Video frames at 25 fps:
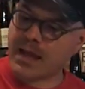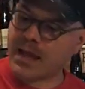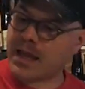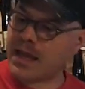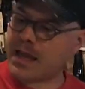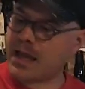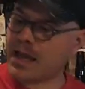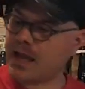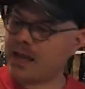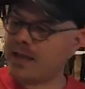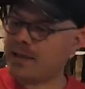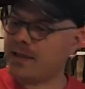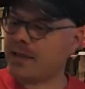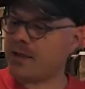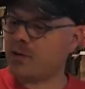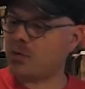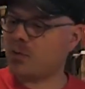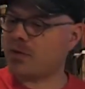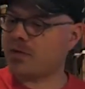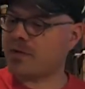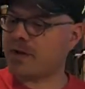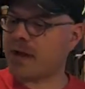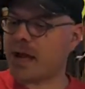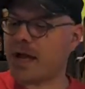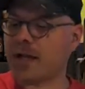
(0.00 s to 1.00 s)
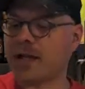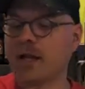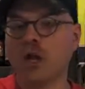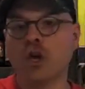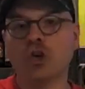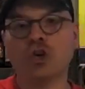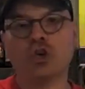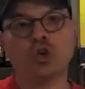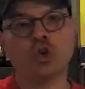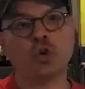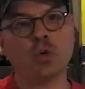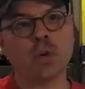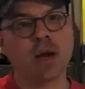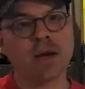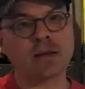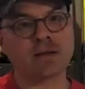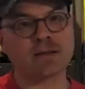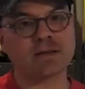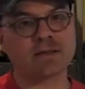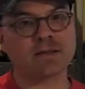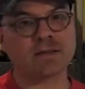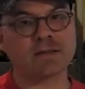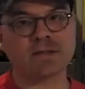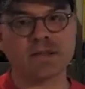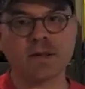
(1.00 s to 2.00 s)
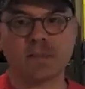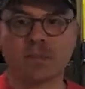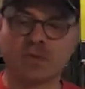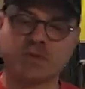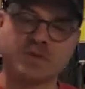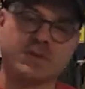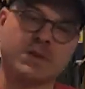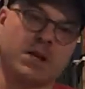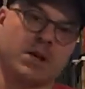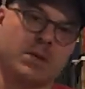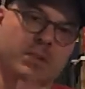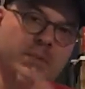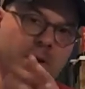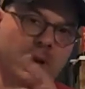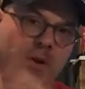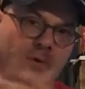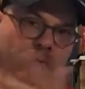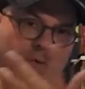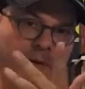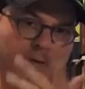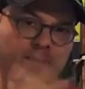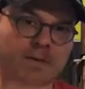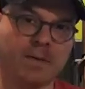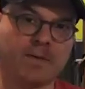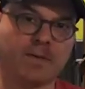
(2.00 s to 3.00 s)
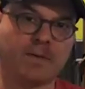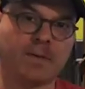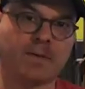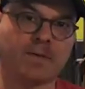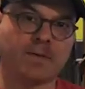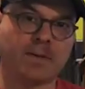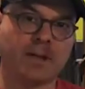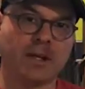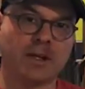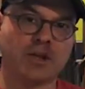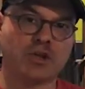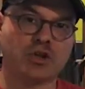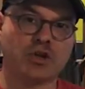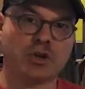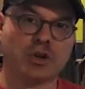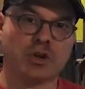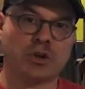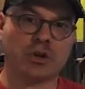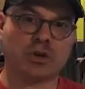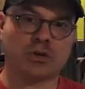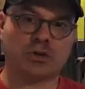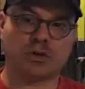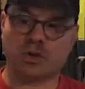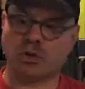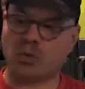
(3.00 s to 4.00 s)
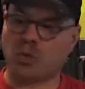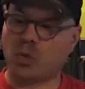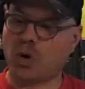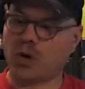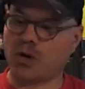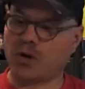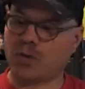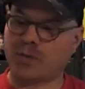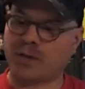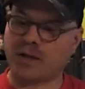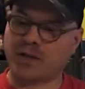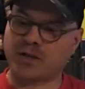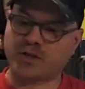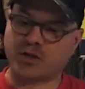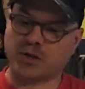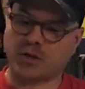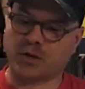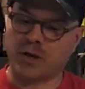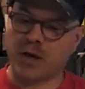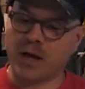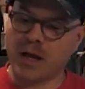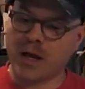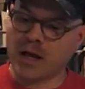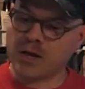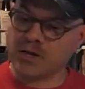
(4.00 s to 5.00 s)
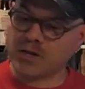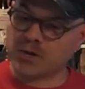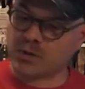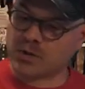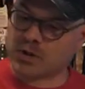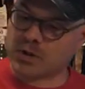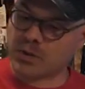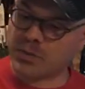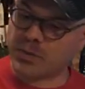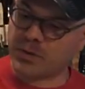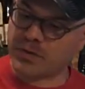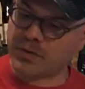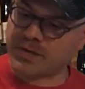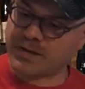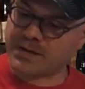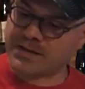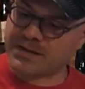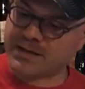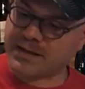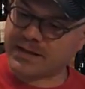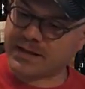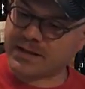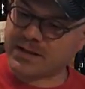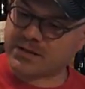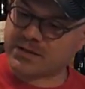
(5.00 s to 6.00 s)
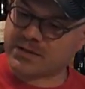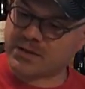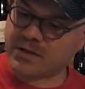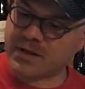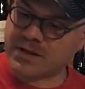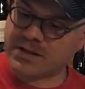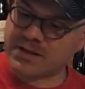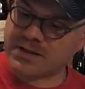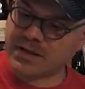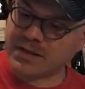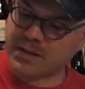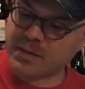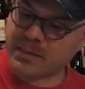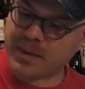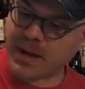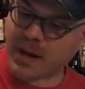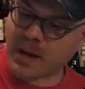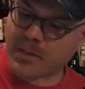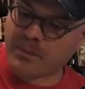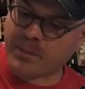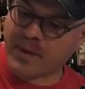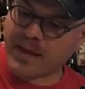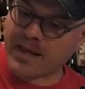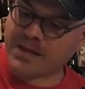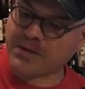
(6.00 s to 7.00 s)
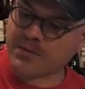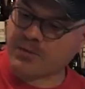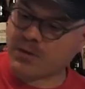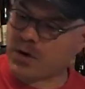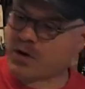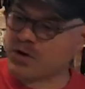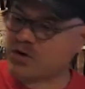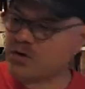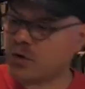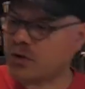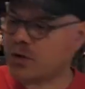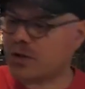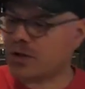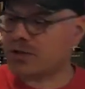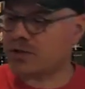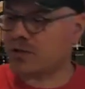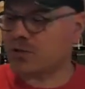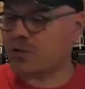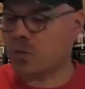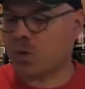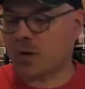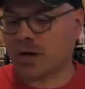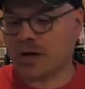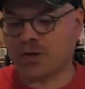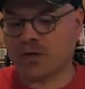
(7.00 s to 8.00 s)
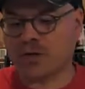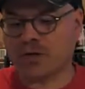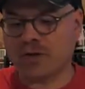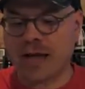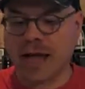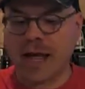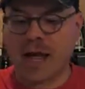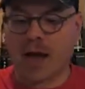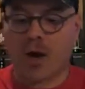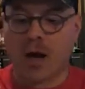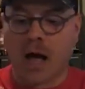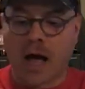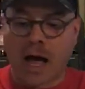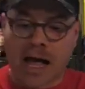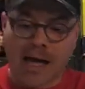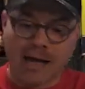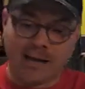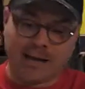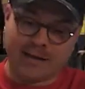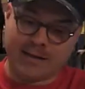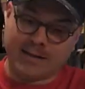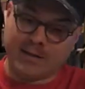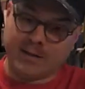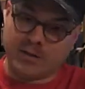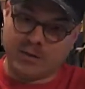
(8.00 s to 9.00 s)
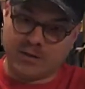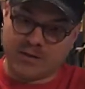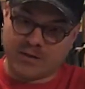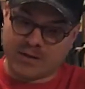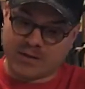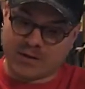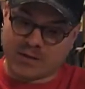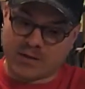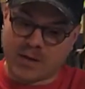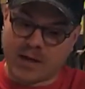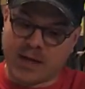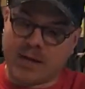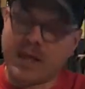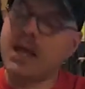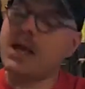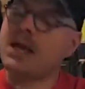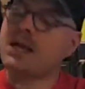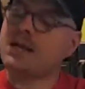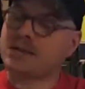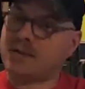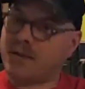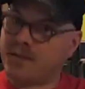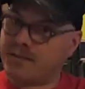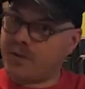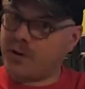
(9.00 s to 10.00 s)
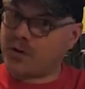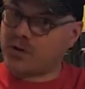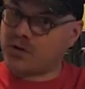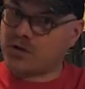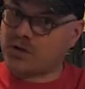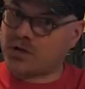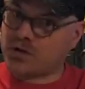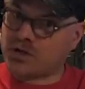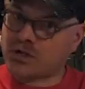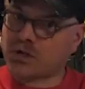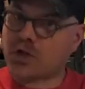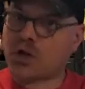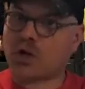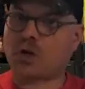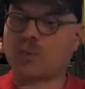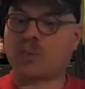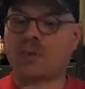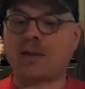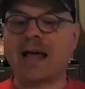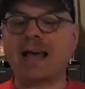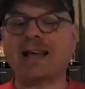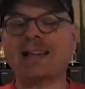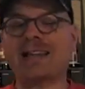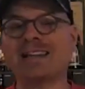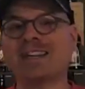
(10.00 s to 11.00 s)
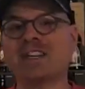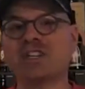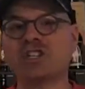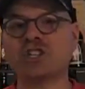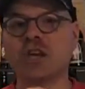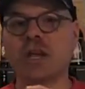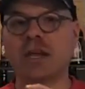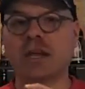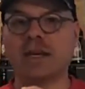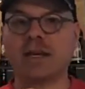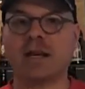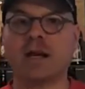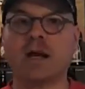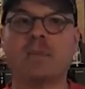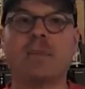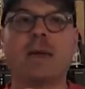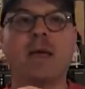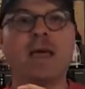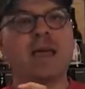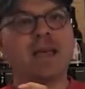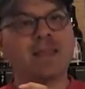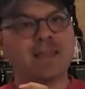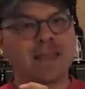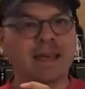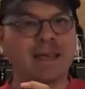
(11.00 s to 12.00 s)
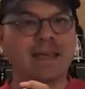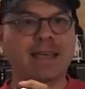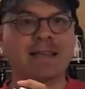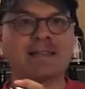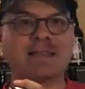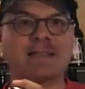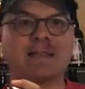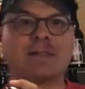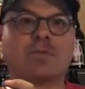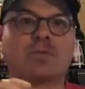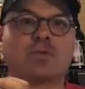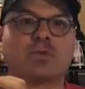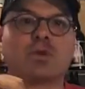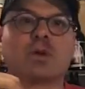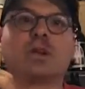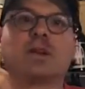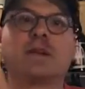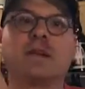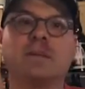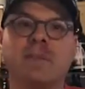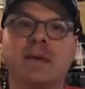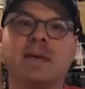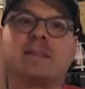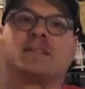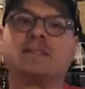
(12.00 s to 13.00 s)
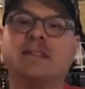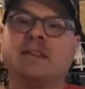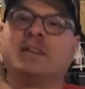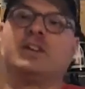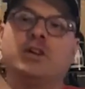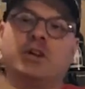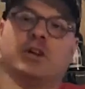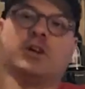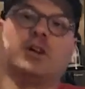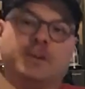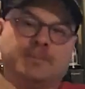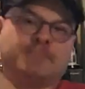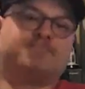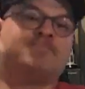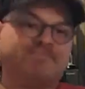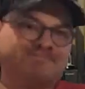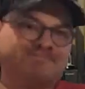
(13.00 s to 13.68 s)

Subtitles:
And then we've got 2 ounces of simple syrup, you know, 50-50 sugar to water mixture. So we're going to put this in there. So this is going to be our base for our soda. So what I do now, I like to do it this way. Some folks just stir, but I like to shake it up. That gets it really mixed in good.